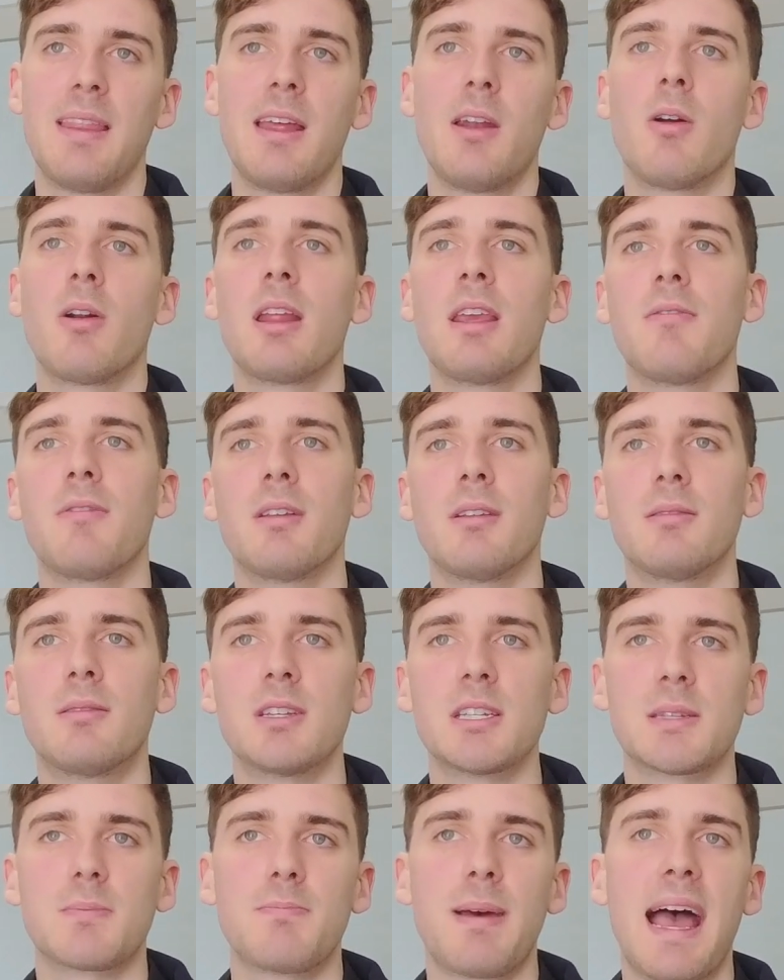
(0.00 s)
And they're not even
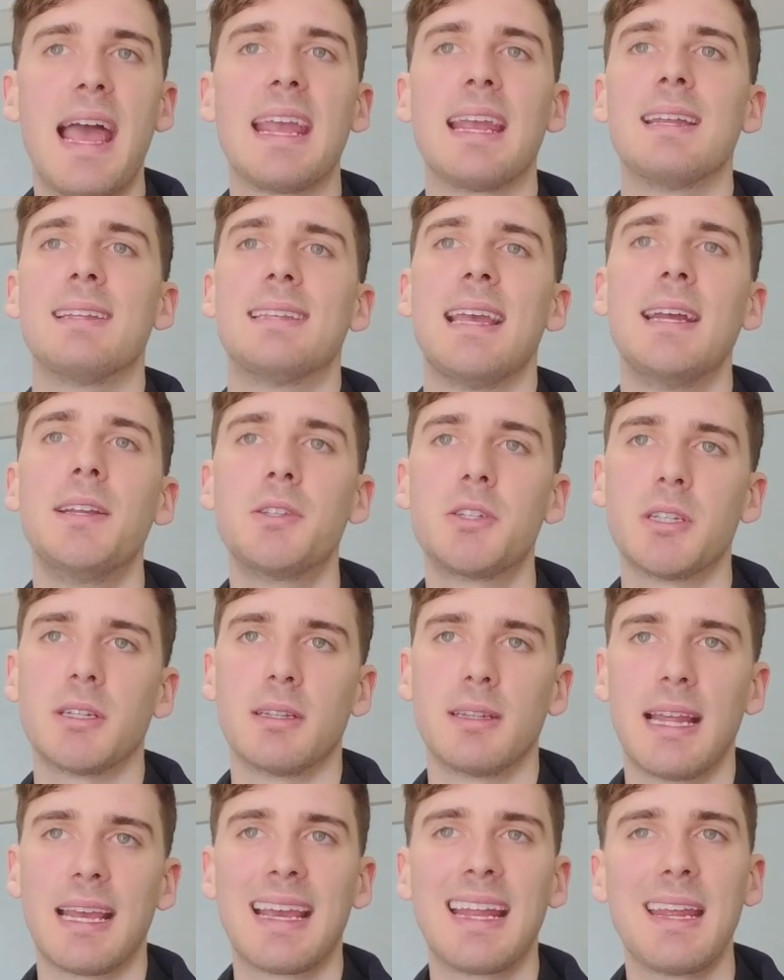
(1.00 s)
just paying
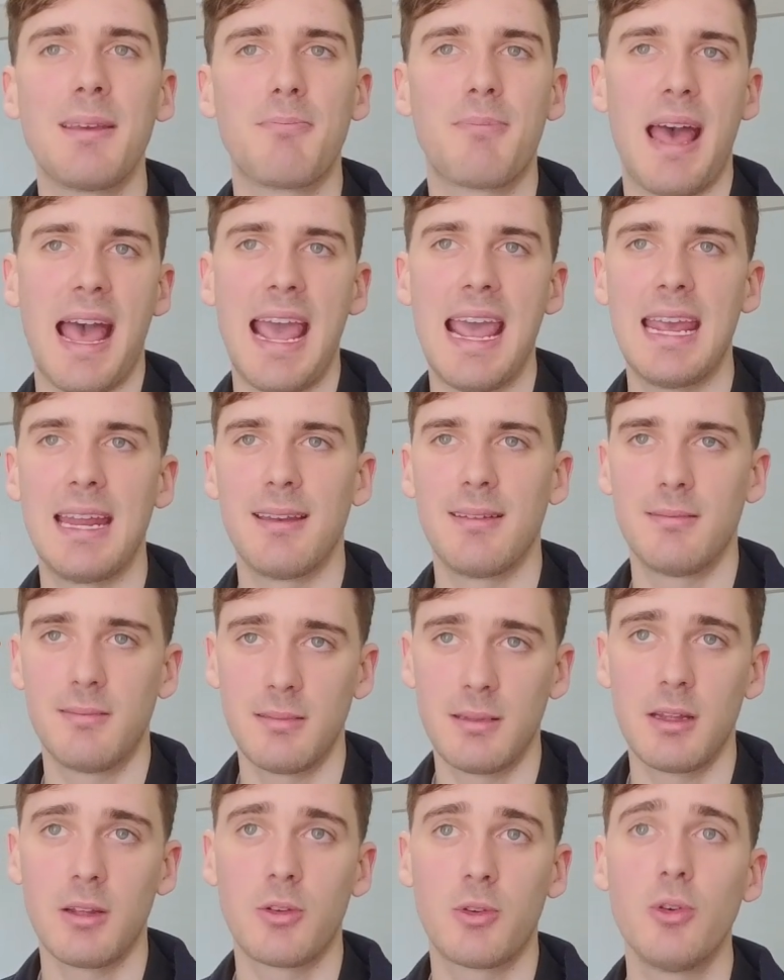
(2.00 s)
attention. They're getting paid
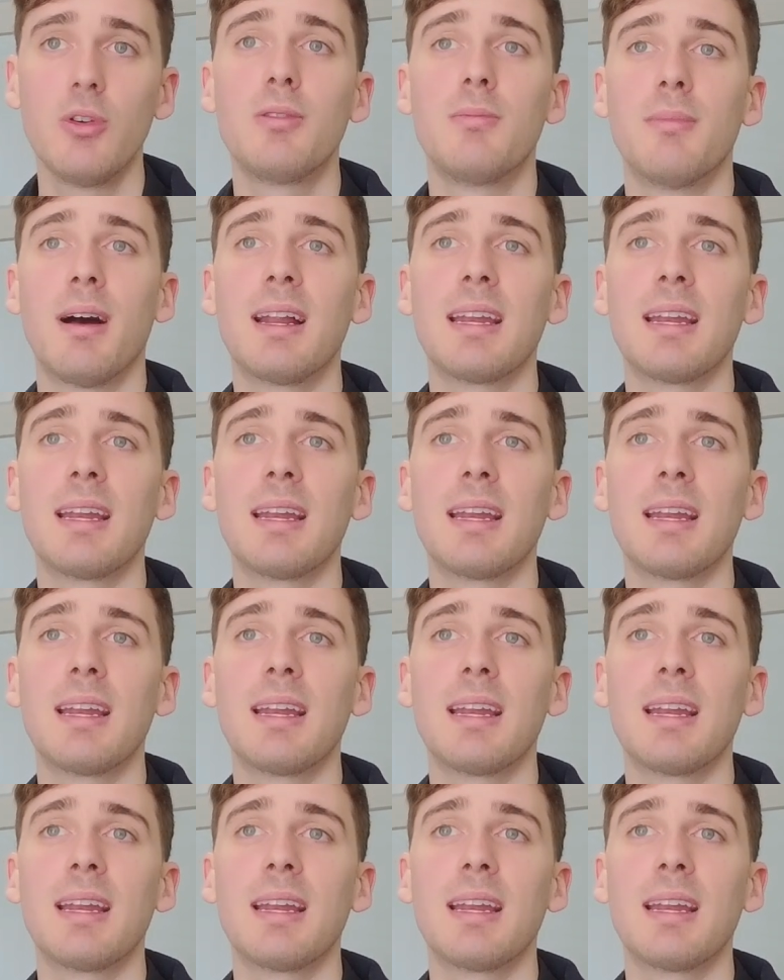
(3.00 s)
good